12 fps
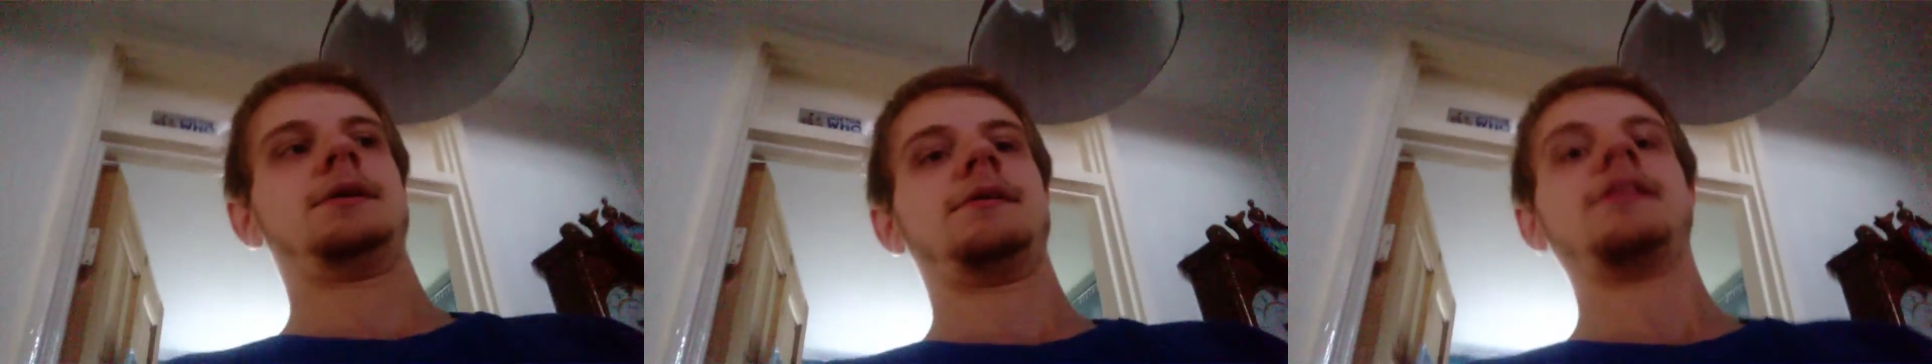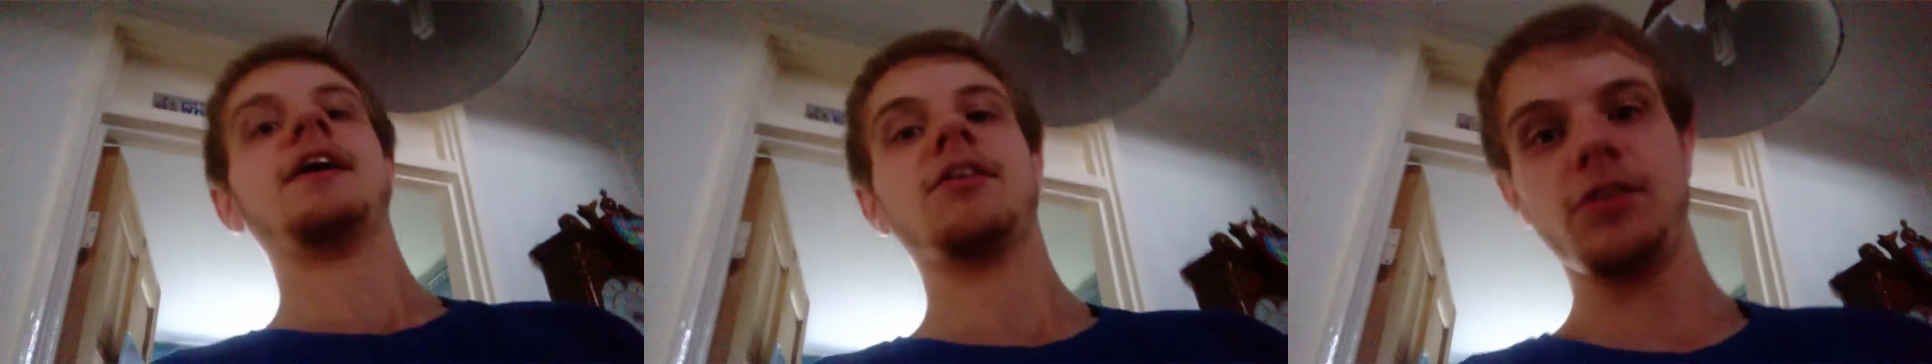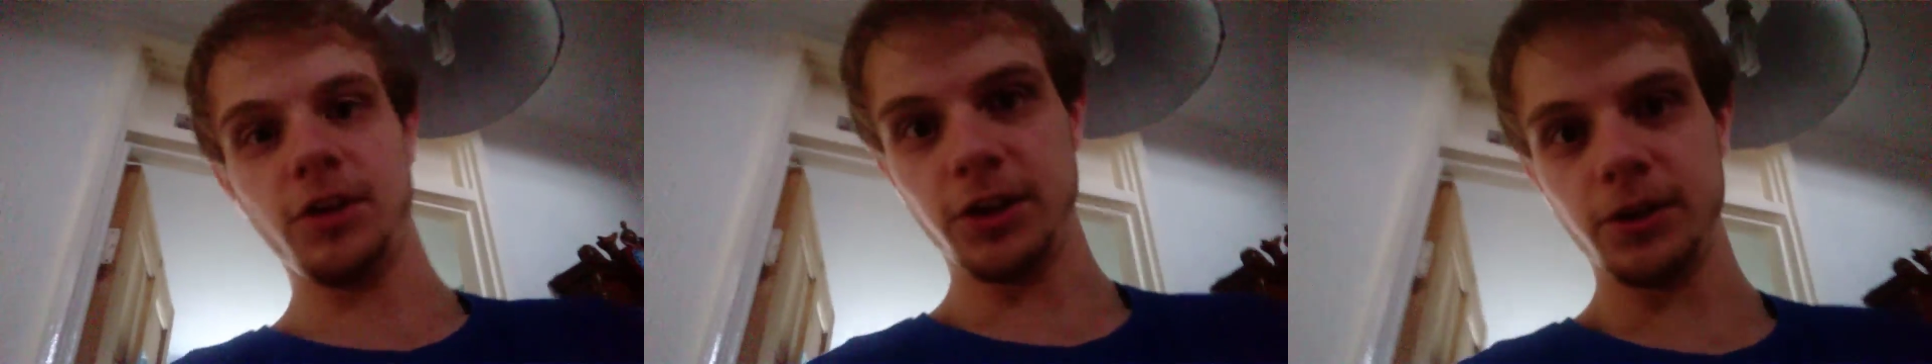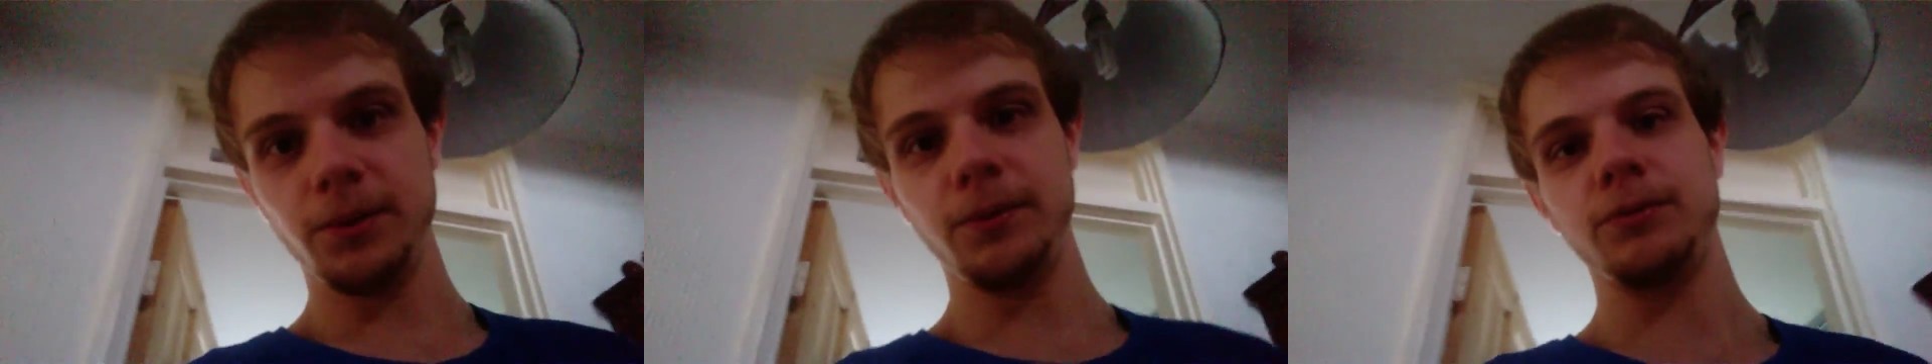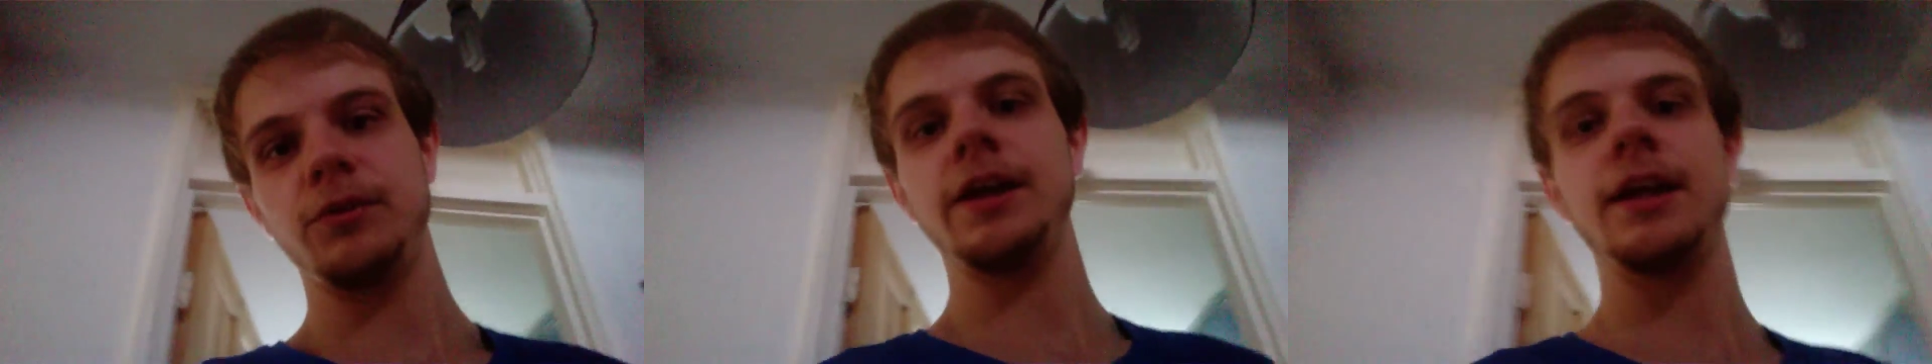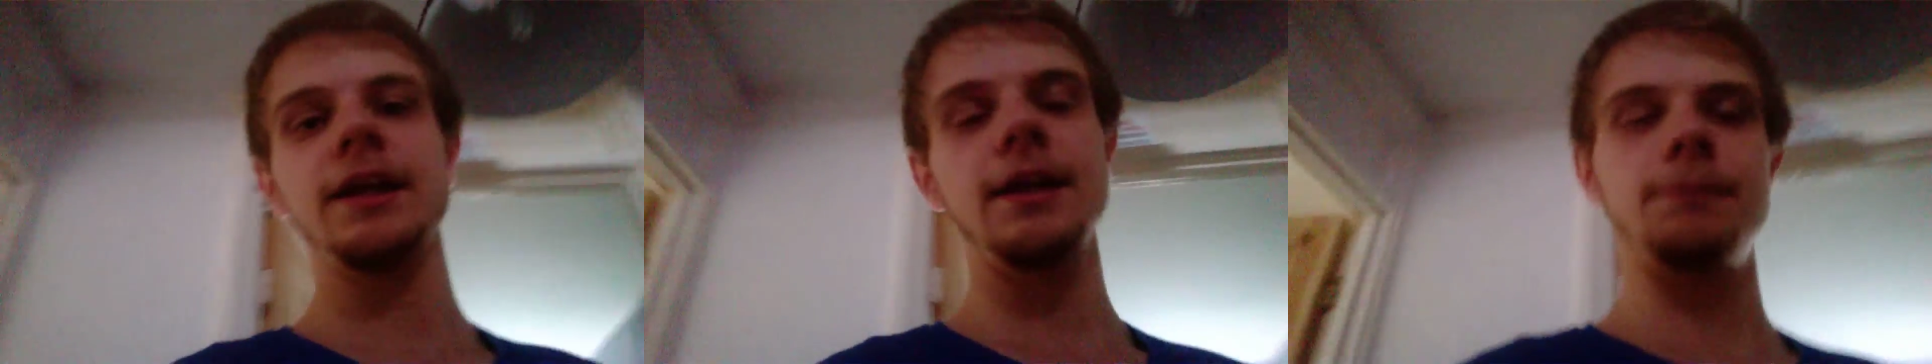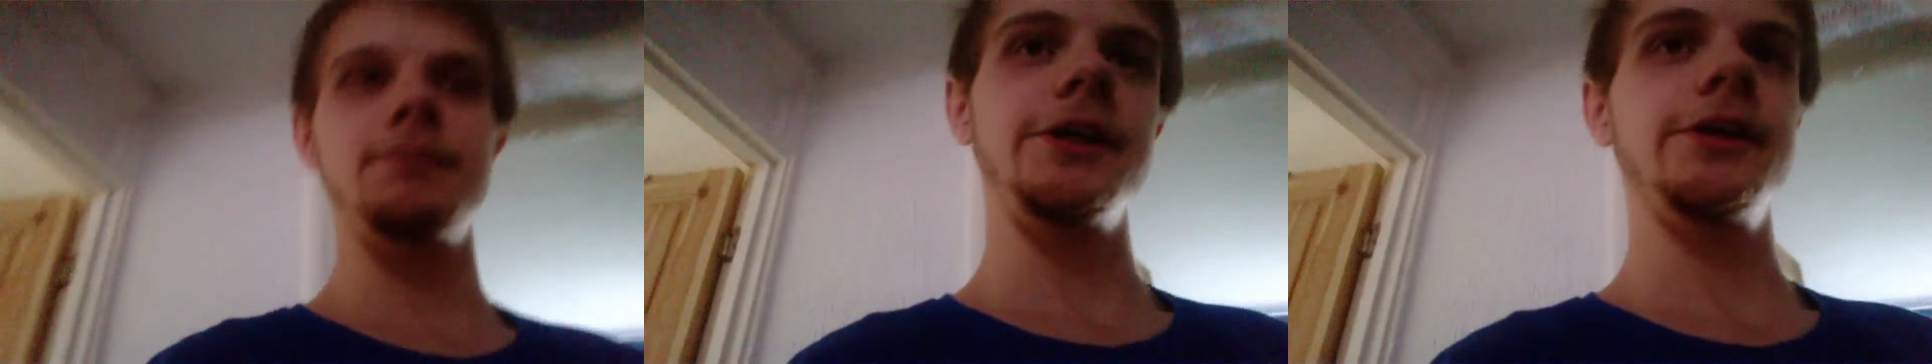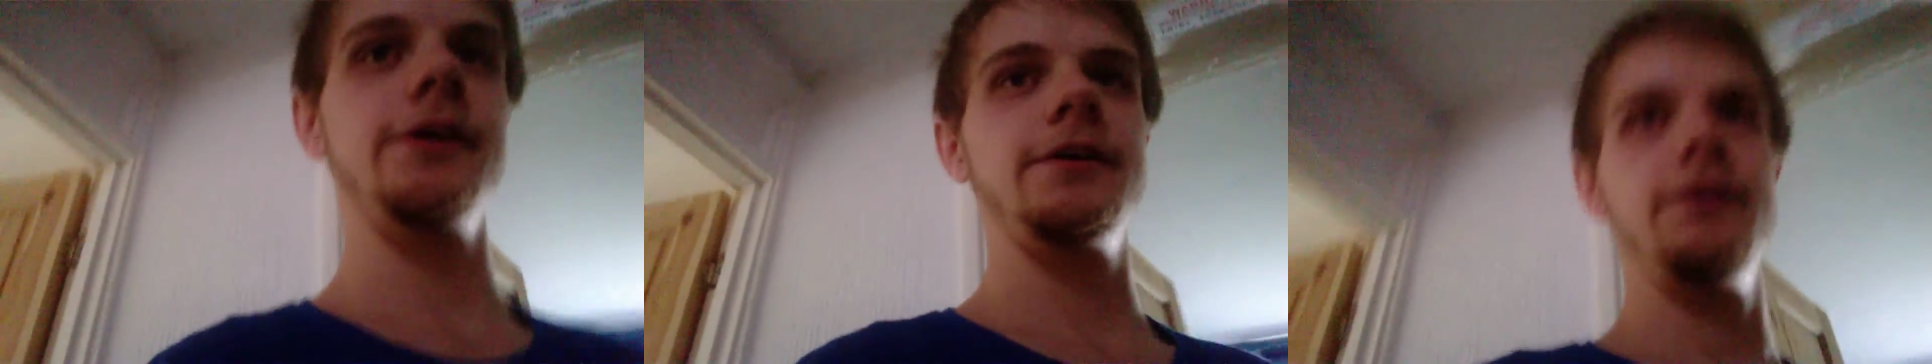thanks to you, really,
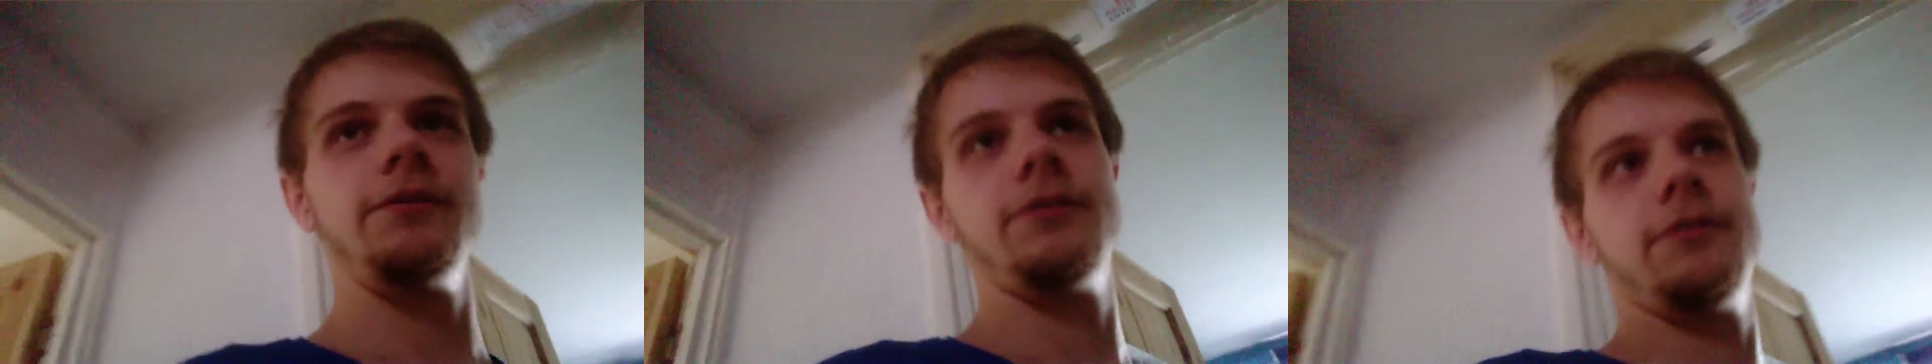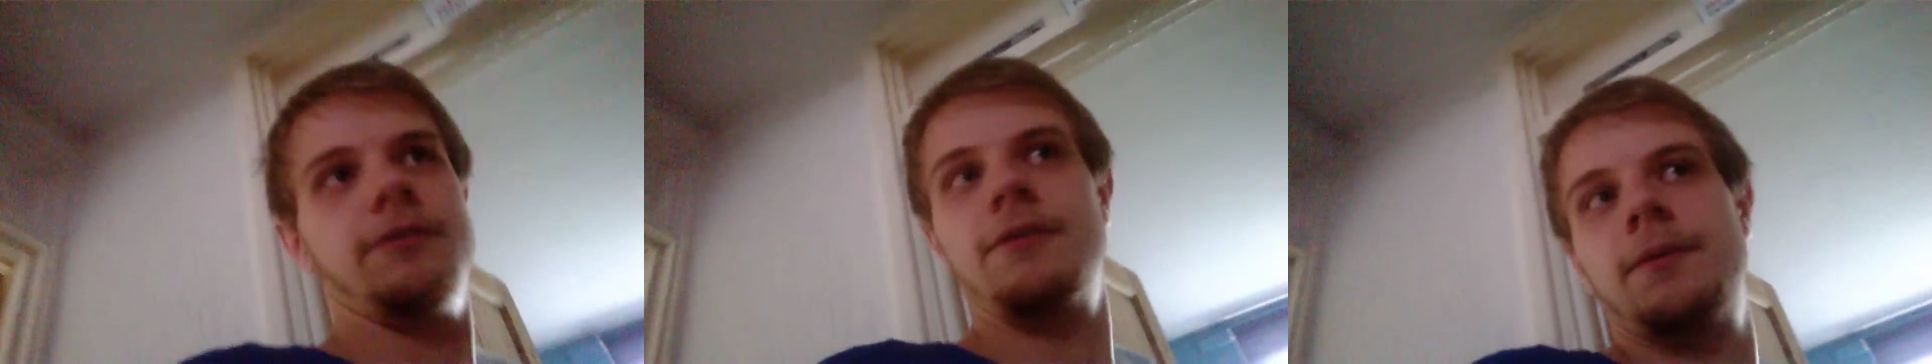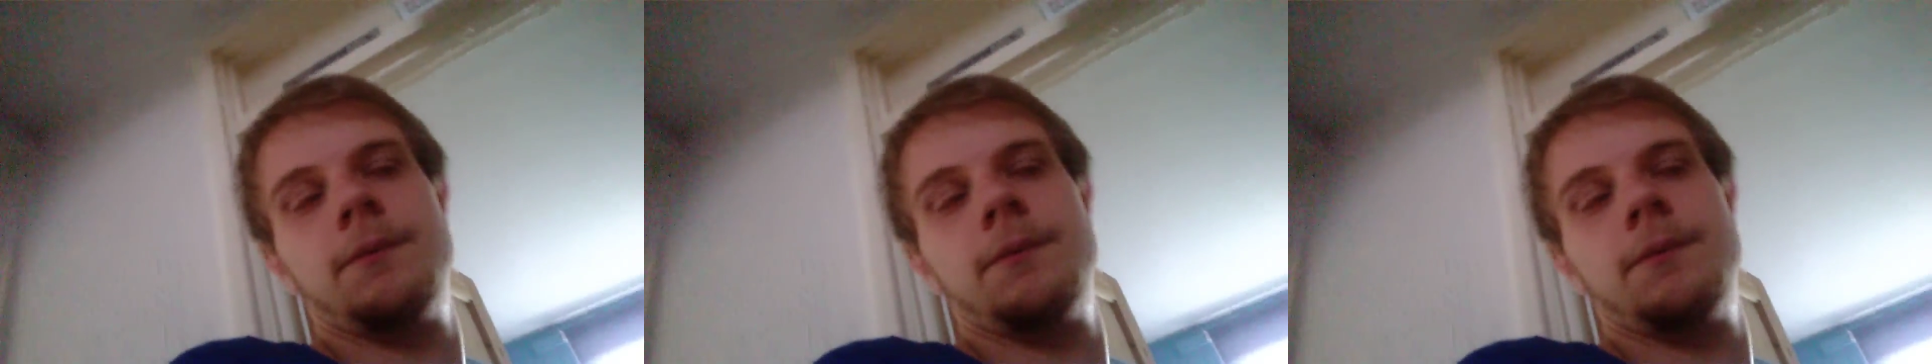because,